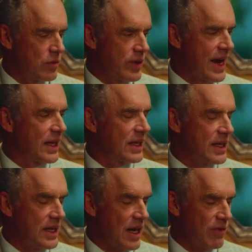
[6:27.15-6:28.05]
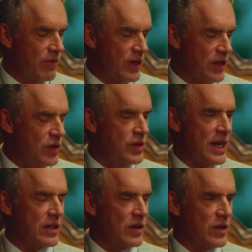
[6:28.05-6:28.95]
reality of the new
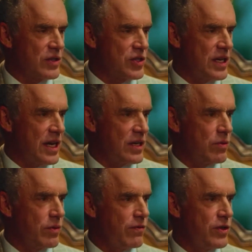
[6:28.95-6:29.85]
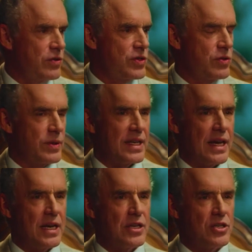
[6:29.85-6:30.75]
technology, and you refuse to
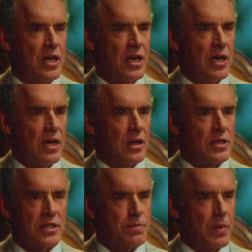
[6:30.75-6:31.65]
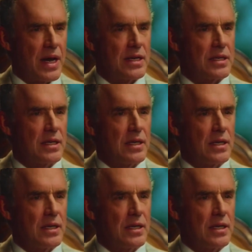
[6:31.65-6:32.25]
engage despite